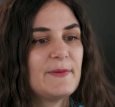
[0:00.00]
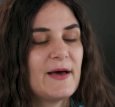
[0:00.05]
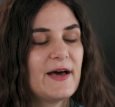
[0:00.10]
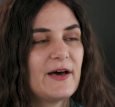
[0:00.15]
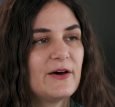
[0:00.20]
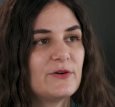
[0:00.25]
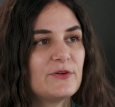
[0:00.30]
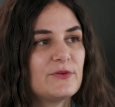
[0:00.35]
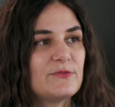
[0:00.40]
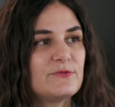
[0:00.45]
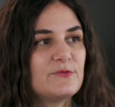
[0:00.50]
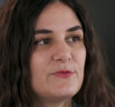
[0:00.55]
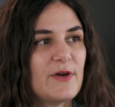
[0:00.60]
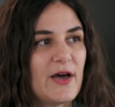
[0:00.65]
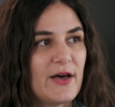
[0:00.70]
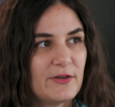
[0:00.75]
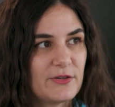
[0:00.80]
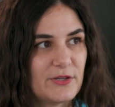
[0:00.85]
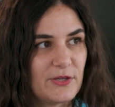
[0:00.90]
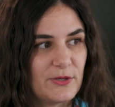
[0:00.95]
about
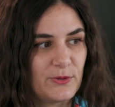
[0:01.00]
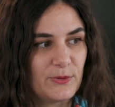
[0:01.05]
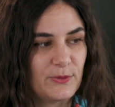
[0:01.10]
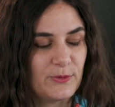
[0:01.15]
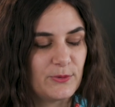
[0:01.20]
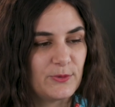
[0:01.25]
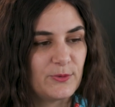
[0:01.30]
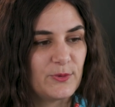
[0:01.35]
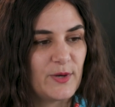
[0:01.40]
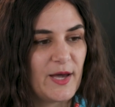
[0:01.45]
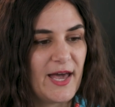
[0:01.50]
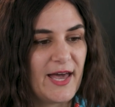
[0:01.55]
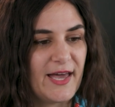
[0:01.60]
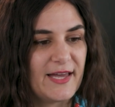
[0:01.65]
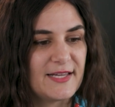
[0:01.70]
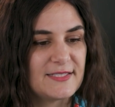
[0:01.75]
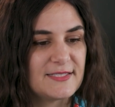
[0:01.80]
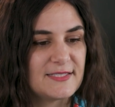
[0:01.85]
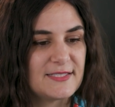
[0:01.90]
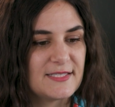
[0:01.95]
value
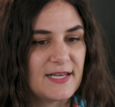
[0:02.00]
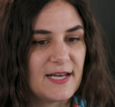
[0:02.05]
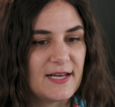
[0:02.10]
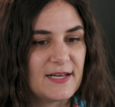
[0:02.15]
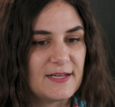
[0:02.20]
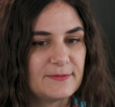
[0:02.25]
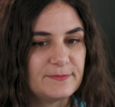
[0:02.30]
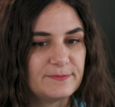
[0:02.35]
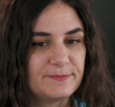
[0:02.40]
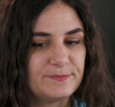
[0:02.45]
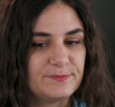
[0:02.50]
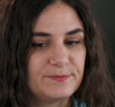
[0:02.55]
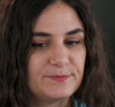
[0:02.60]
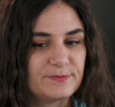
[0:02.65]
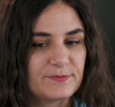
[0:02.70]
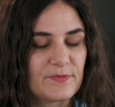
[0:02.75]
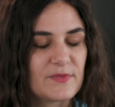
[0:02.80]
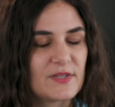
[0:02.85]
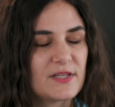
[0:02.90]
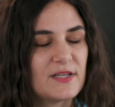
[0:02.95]
and um,
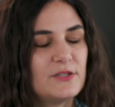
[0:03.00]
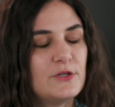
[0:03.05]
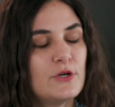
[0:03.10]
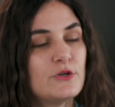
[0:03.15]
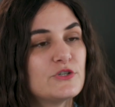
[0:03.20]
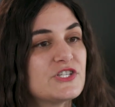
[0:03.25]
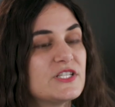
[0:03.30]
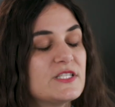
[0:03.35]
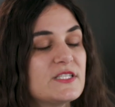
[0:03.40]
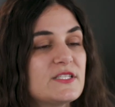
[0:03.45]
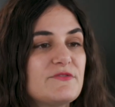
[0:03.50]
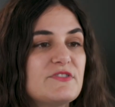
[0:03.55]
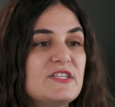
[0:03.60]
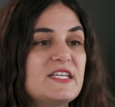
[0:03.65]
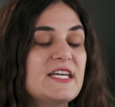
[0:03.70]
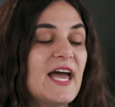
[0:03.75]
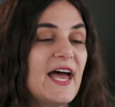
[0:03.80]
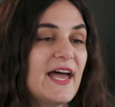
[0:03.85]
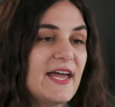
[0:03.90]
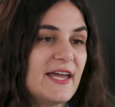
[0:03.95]
notions of
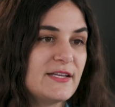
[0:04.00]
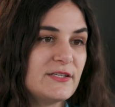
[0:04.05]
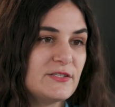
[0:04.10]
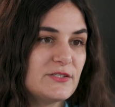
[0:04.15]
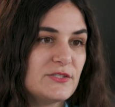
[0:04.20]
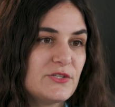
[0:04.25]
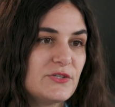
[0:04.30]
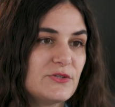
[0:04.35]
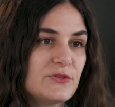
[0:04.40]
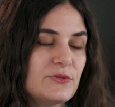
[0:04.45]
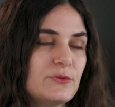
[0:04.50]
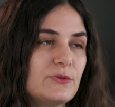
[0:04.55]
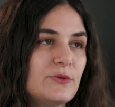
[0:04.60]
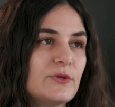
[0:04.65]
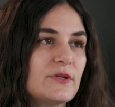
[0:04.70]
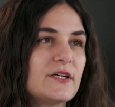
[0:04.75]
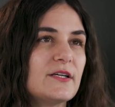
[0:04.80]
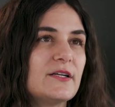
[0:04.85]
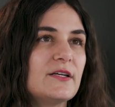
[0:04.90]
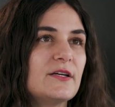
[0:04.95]
the end
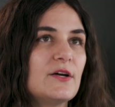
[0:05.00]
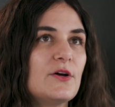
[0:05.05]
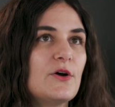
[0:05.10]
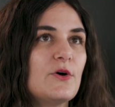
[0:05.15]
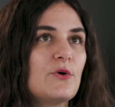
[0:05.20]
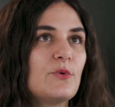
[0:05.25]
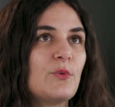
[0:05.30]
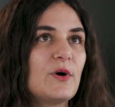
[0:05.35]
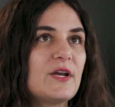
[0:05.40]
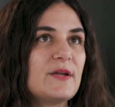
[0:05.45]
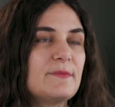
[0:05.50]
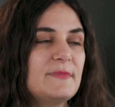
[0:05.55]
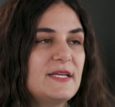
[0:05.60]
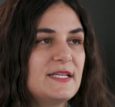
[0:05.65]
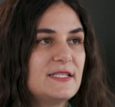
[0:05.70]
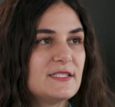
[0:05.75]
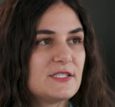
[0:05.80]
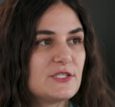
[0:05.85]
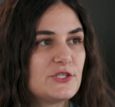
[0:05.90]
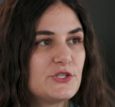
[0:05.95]
or what it
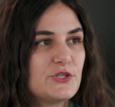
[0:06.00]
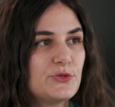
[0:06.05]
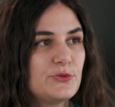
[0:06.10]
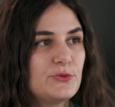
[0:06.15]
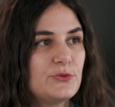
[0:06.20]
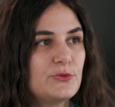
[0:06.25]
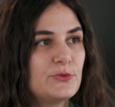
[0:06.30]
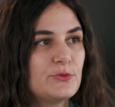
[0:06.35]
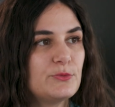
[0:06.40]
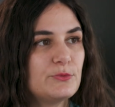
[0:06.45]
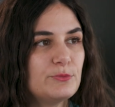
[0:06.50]
means to